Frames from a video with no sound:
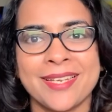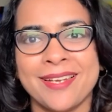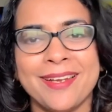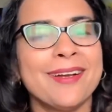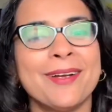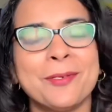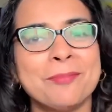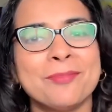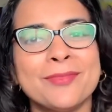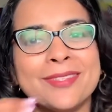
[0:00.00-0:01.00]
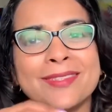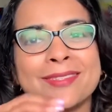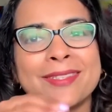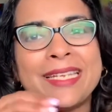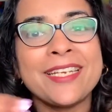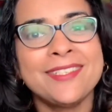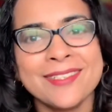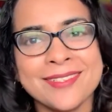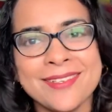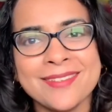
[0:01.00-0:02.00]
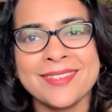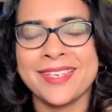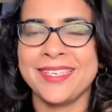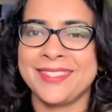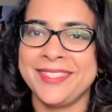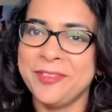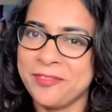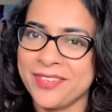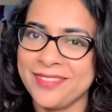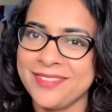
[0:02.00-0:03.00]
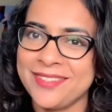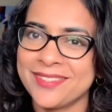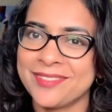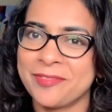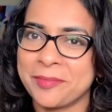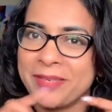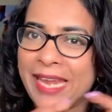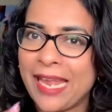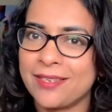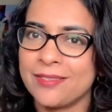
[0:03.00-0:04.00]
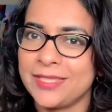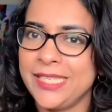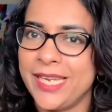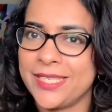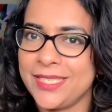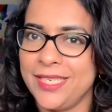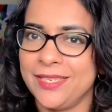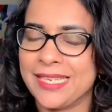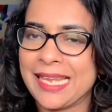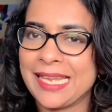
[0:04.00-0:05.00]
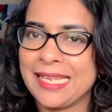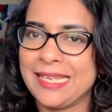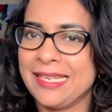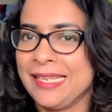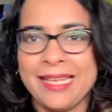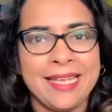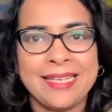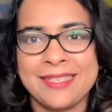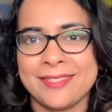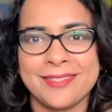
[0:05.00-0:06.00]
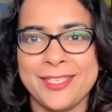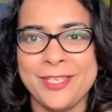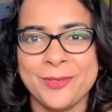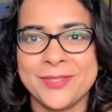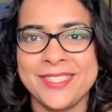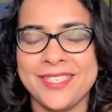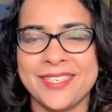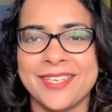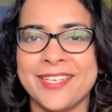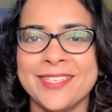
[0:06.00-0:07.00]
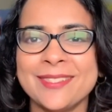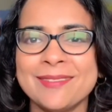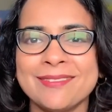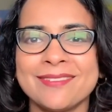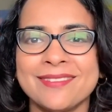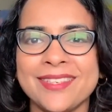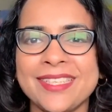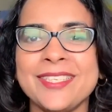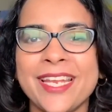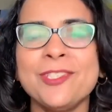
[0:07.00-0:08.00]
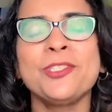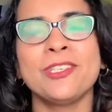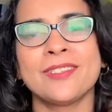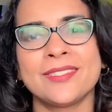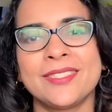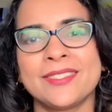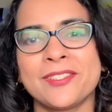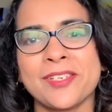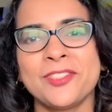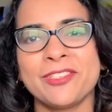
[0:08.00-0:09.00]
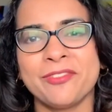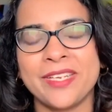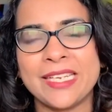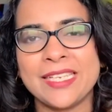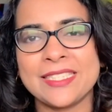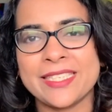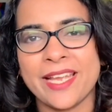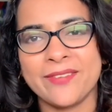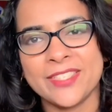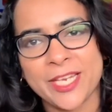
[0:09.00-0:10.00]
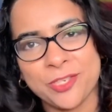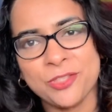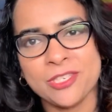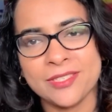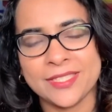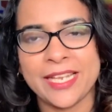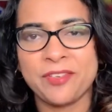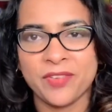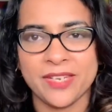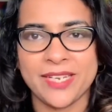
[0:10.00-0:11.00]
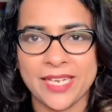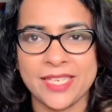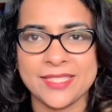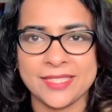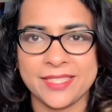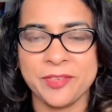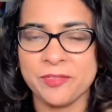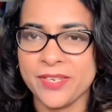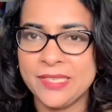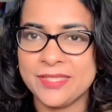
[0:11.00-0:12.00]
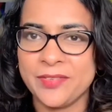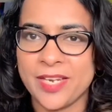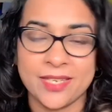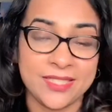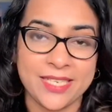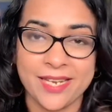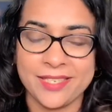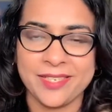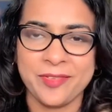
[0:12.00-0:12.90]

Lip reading: the letters, it's different from cat, C-A-T, D-O-G. So it ensures, the structure of English language ensures that we realize the difference, we understand the